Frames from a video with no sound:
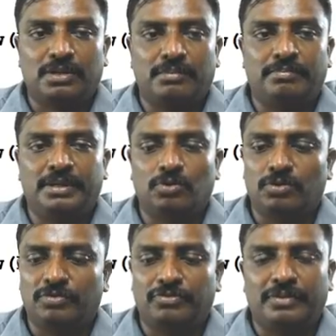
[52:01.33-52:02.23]
Okay. B equal
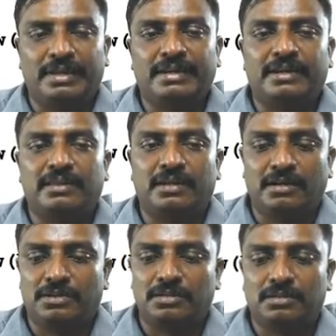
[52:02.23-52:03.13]
to A greater than
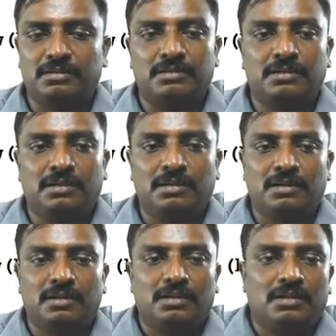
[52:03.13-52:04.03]
100.
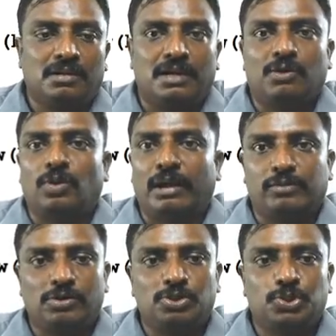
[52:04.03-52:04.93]
Now I'm
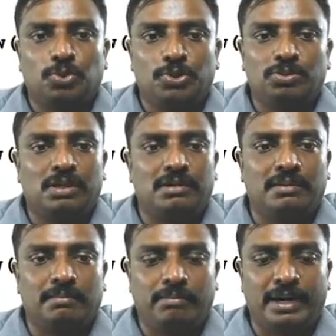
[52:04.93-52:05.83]
going to show you the
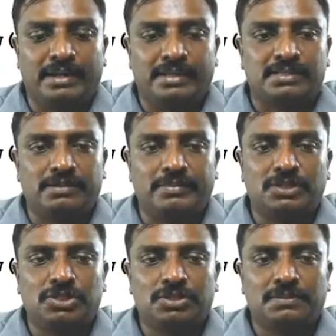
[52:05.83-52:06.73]
binarized
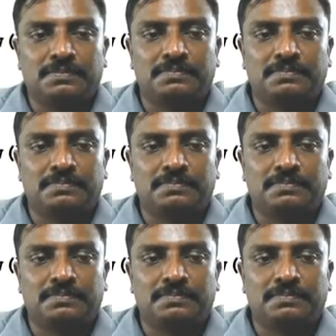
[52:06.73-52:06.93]
image.